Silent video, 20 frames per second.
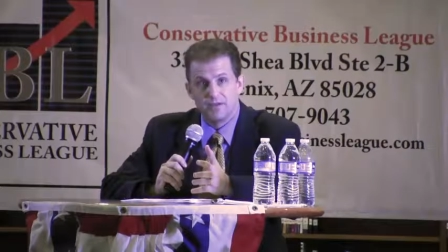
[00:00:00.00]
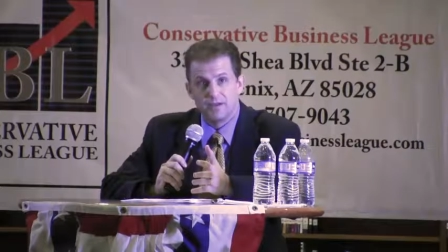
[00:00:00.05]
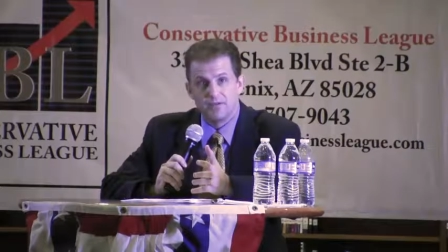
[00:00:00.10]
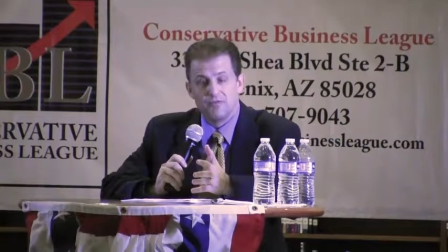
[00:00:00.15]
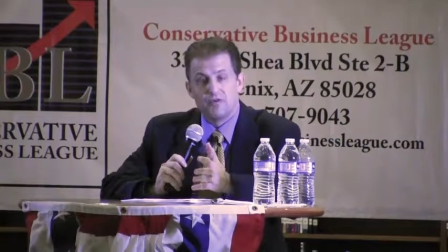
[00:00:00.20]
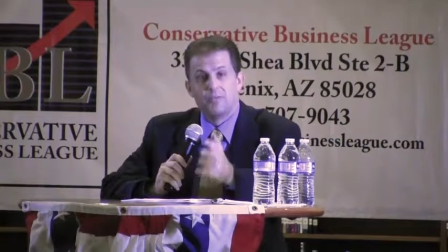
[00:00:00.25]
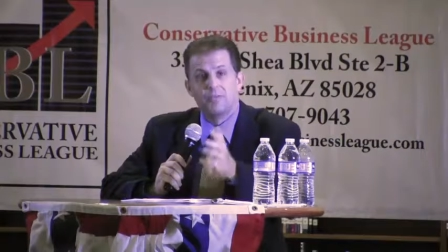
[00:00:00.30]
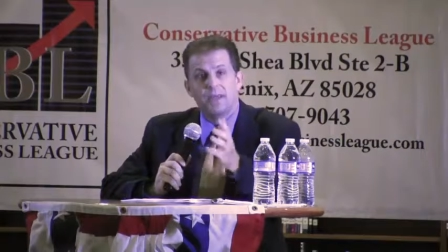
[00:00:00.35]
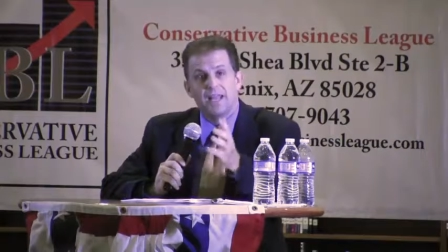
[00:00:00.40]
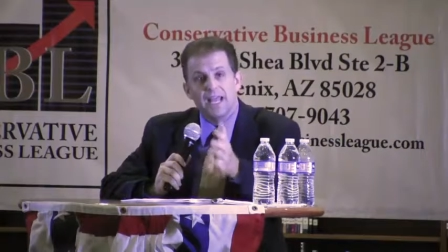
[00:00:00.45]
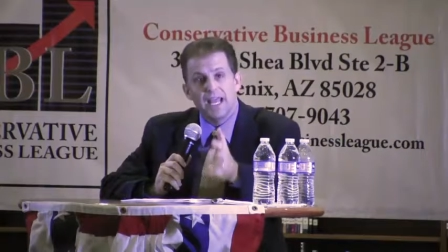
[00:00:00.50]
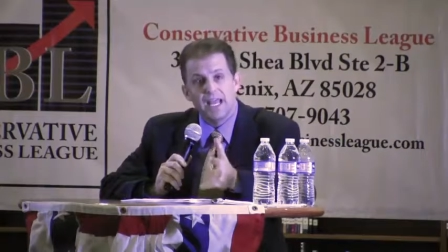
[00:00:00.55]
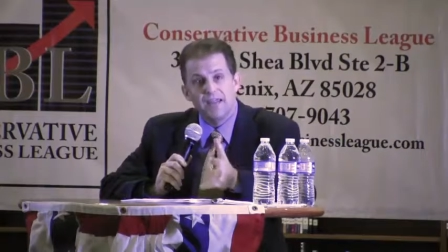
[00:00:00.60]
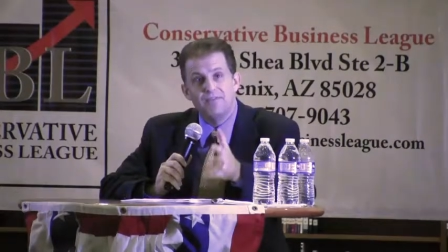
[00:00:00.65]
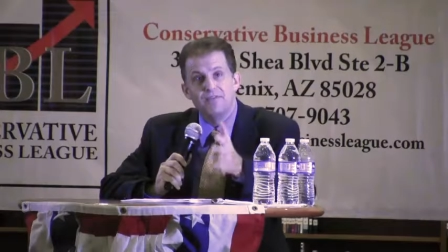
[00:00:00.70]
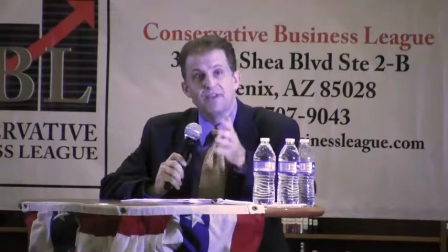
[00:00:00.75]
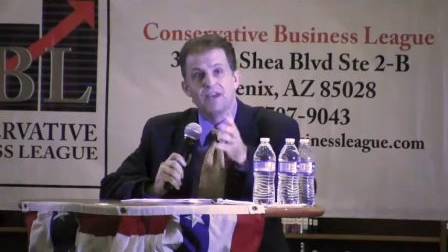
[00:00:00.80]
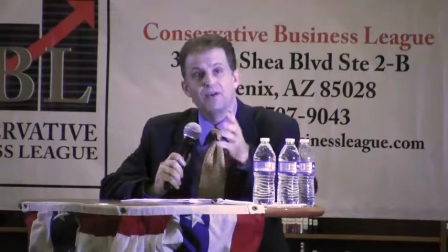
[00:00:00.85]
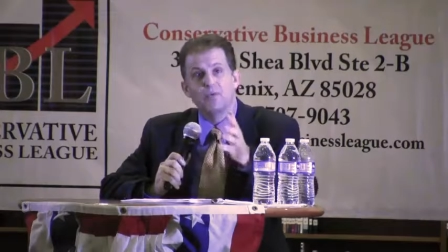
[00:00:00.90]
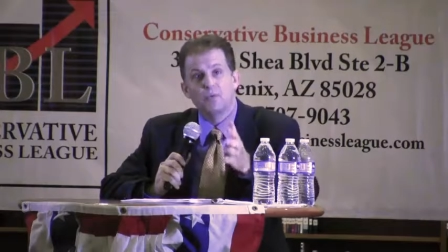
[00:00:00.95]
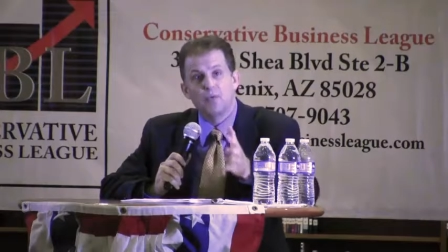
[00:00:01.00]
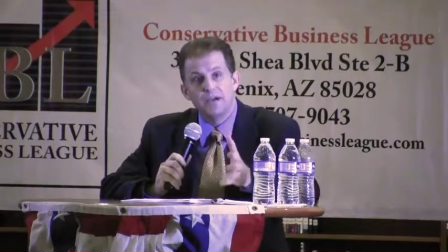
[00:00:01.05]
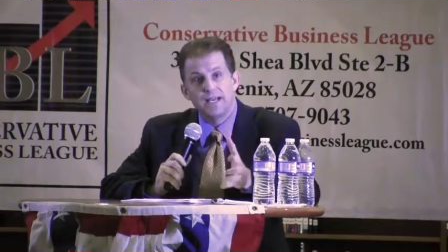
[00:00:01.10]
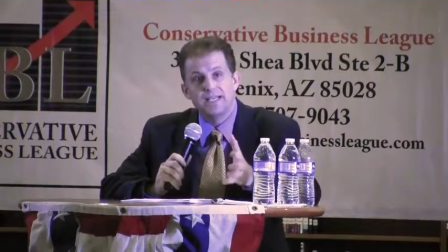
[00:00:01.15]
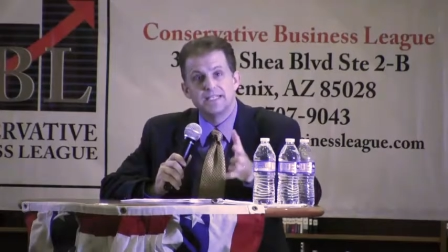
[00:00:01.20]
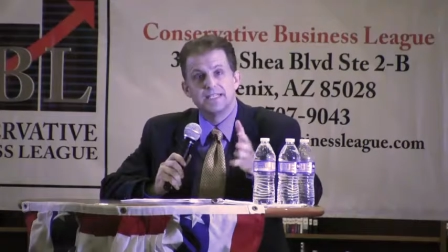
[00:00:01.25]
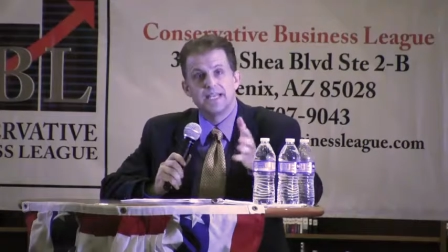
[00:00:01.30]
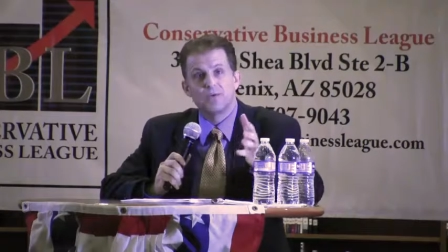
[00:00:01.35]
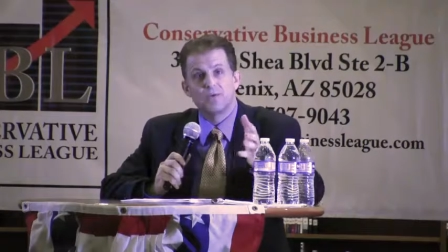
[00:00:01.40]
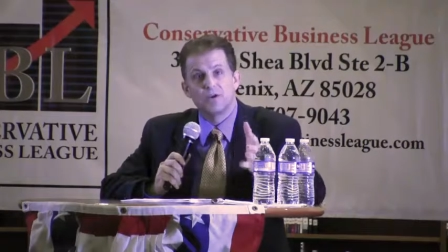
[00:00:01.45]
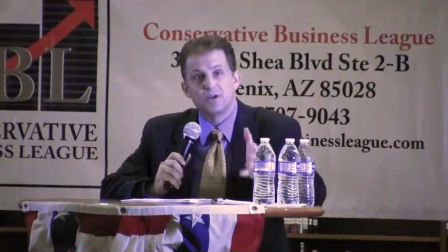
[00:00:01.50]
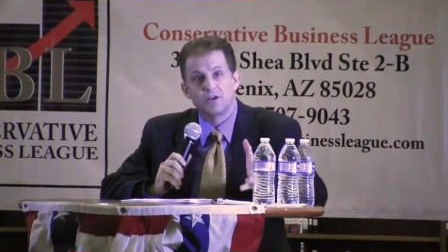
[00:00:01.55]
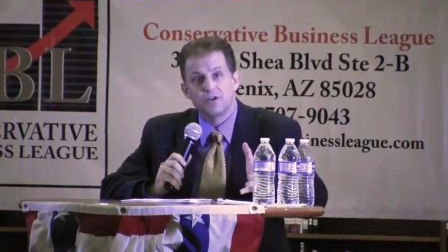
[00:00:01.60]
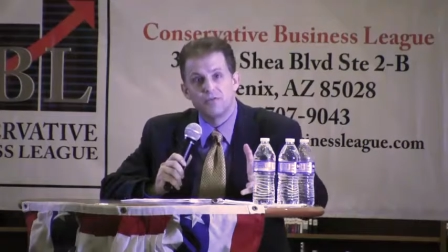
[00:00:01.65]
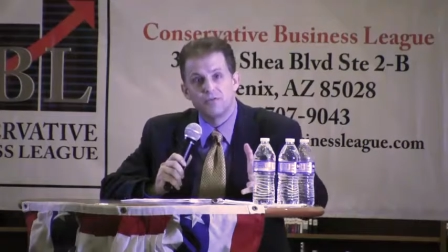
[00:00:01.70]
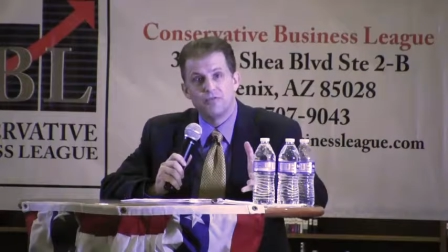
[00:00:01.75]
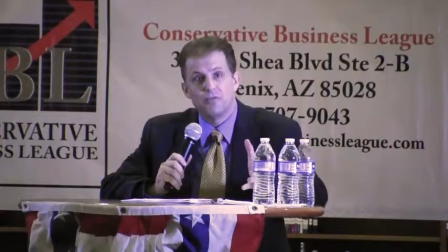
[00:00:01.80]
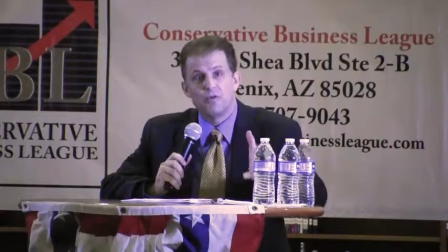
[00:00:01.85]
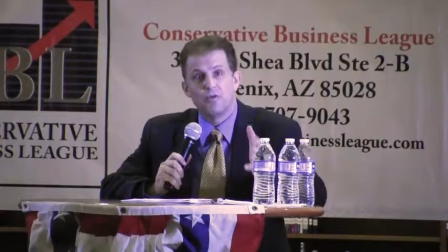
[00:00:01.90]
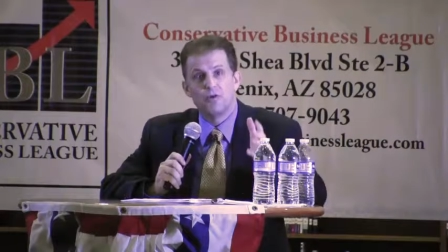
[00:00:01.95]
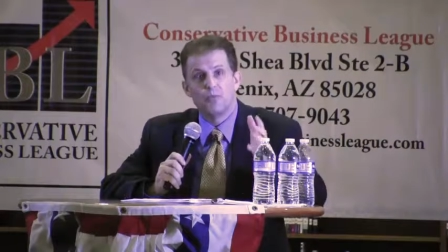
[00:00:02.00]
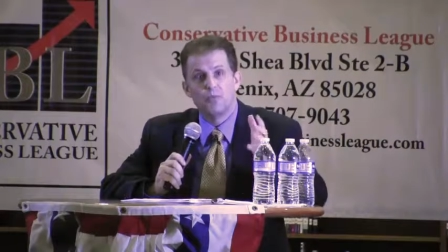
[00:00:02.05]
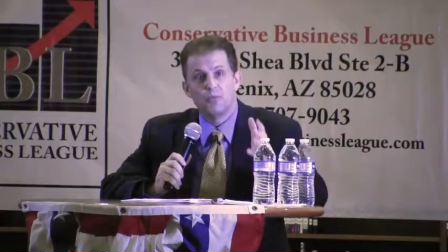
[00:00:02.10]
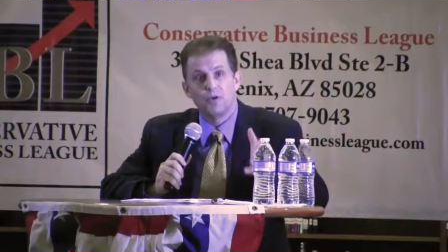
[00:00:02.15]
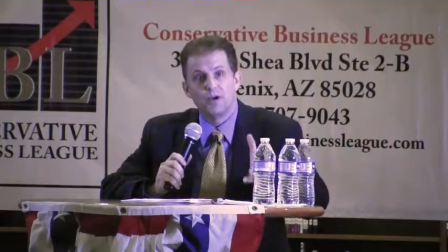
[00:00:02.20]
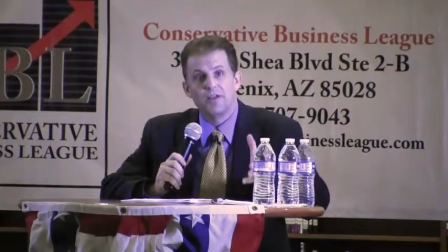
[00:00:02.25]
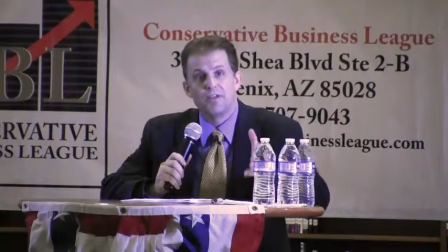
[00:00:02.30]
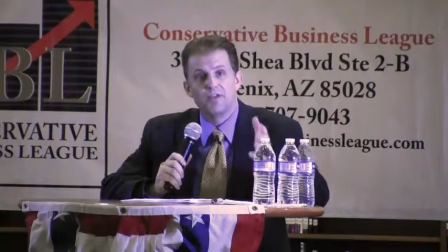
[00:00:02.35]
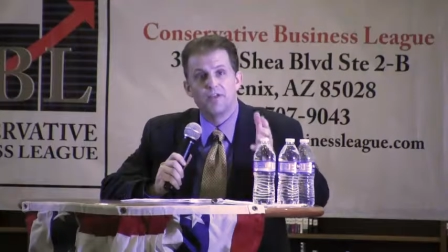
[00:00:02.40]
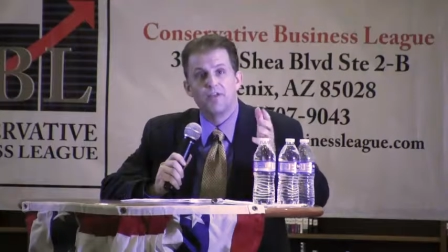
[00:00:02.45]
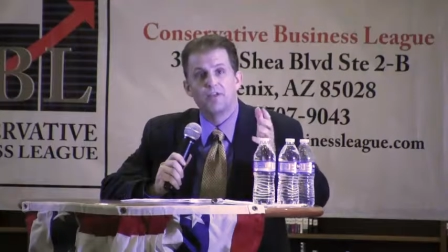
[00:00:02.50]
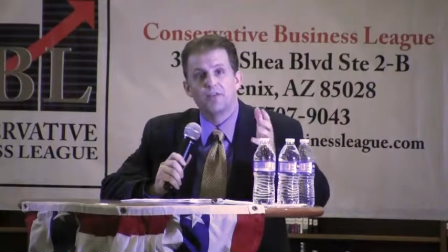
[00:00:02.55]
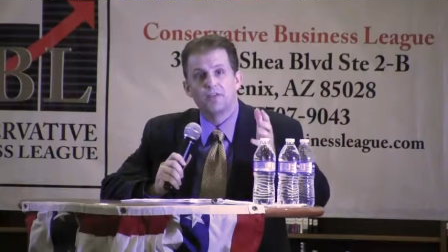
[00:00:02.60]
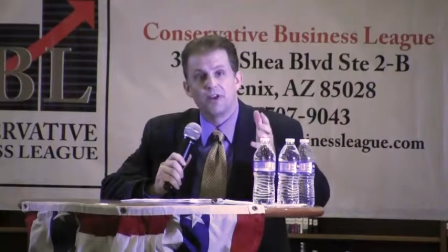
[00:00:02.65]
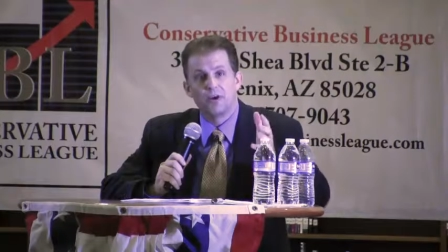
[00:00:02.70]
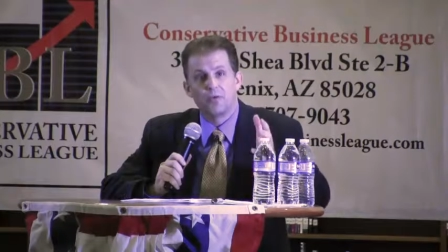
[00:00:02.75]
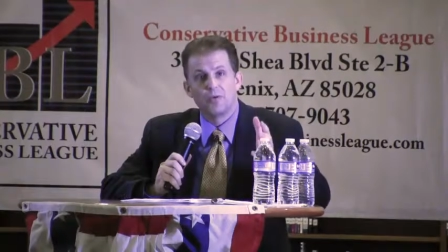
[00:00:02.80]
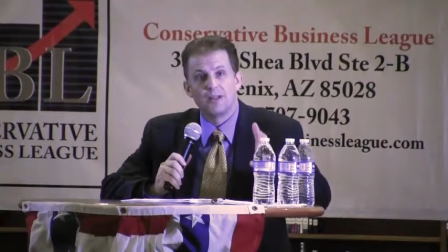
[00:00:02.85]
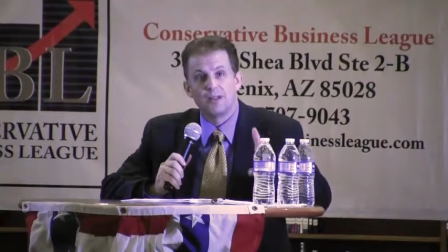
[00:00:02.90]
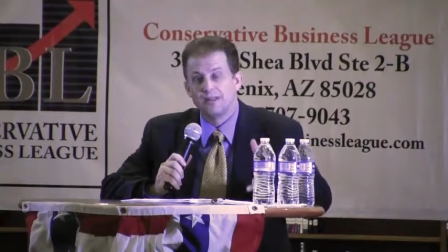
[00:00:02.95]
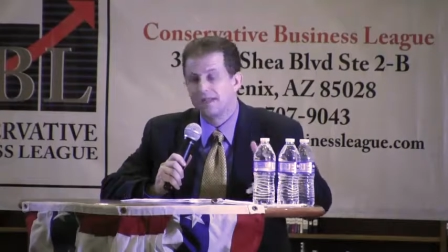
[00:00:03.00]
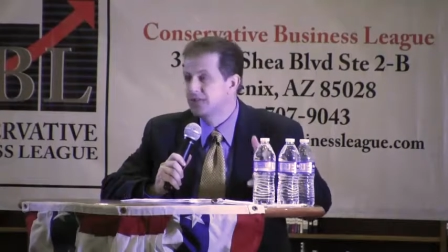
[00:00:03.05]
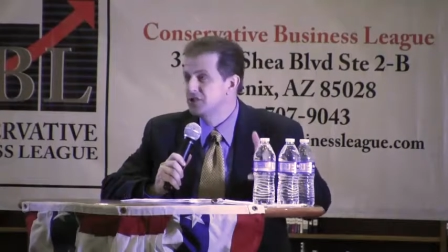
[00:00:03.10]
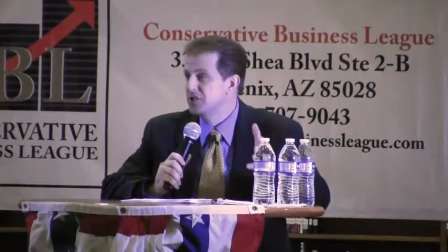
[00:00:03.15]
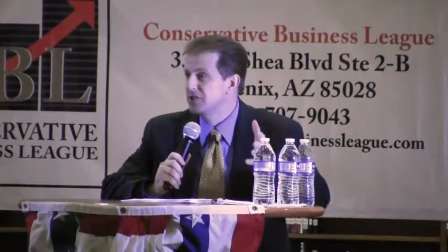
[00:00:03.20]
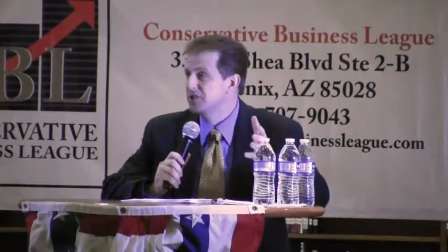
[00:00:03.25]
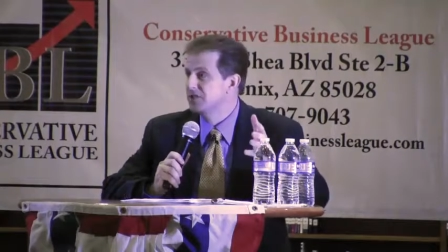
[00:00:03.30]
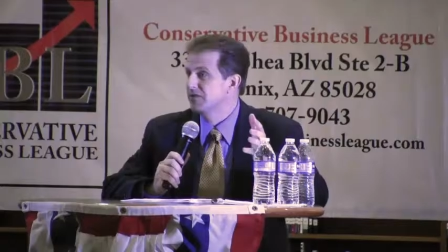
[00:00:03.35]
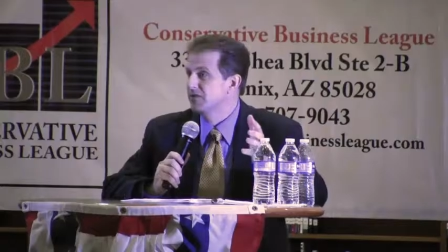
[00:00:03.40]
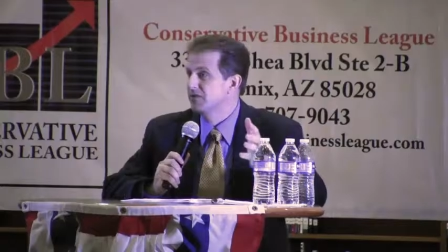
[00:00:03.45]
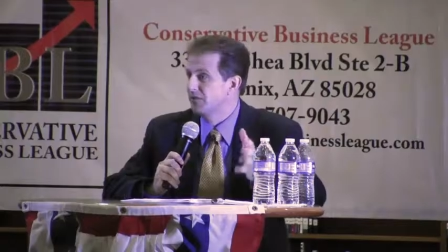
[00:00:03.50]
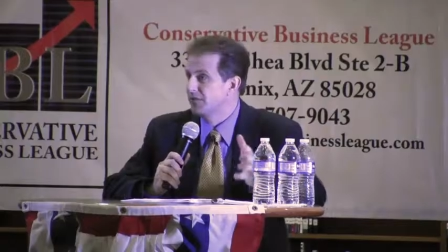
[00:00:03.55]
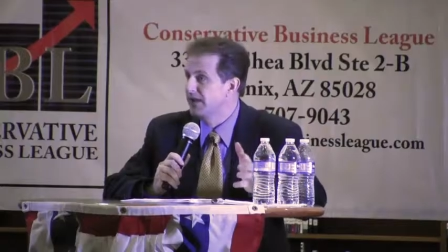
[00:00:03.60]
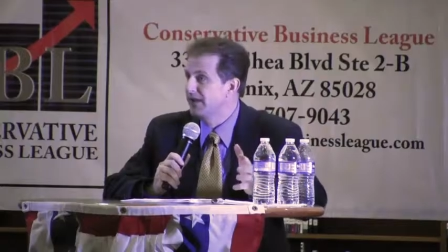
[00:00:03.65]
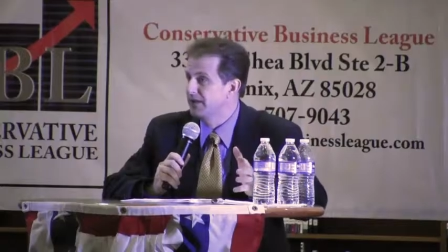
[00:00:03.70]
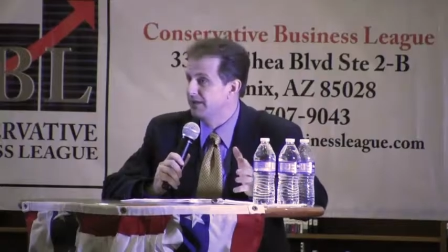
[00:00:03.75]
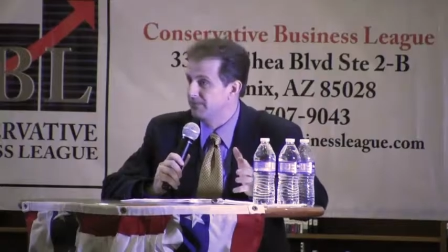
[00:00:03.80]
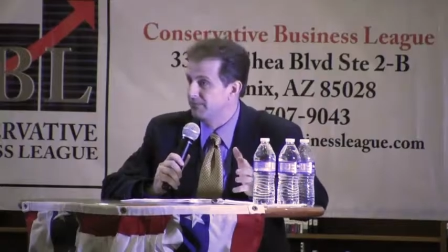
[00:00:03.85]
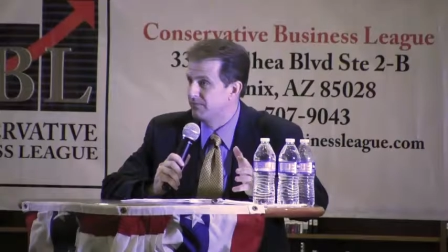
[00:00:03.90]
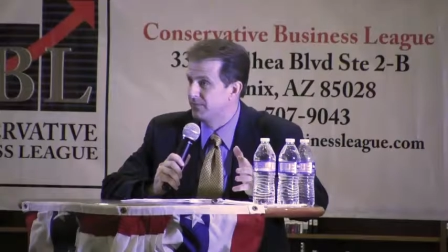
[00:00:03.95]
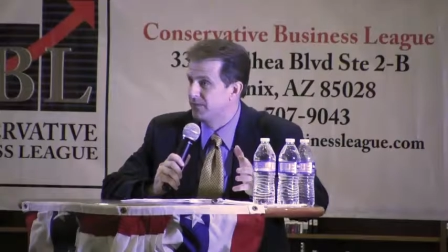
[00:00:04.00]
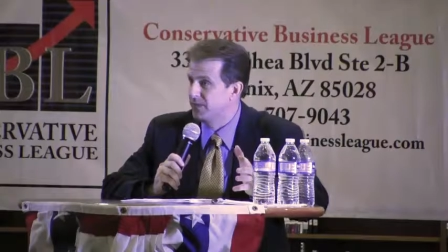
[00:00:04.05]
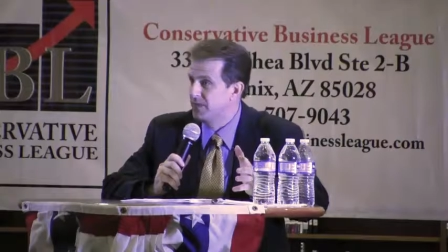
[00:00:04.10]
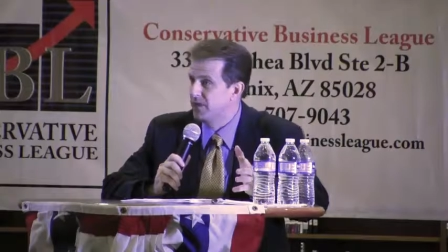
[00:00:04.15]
for behaving in ways that would conform with their religious freedom,